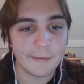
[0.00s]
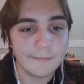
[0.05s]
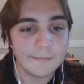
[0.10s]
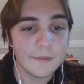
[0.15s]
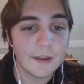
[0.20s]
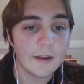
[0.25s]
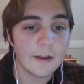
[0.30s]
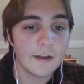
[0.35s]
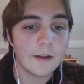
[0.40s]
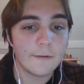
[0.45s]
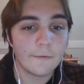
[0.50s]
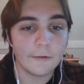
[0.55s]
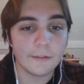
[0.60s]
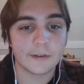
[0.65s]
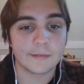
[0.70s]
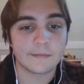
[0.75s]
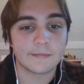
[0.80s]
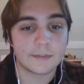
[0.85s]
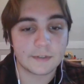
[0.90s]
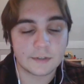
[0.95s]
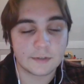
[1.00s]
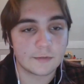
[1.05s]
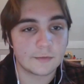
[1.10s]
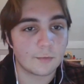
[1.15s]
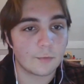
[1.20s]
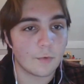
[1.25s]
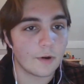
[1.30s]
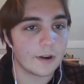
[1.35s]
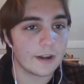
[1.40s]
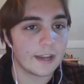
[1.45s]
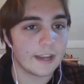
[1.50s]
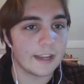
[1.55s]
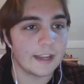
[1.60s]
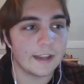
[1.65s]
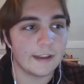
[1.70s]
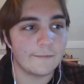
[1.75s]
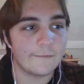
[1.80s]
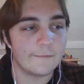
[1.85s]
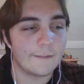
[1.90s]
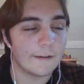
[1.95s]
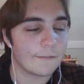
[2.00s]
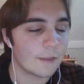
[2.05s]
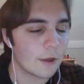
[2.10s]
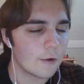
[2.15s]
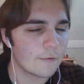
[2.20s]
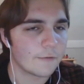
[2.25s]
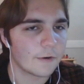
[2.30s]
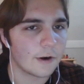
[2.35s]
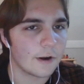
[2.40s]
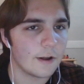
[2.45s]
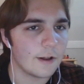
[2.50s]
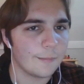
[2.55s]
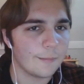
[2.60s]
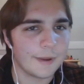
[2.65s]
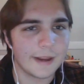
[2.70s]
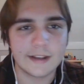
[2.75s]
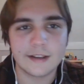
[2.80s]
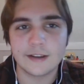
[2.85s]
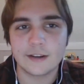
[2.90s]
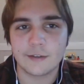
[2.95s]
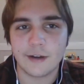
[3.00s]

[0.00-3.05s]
For the 25th overall pick, right?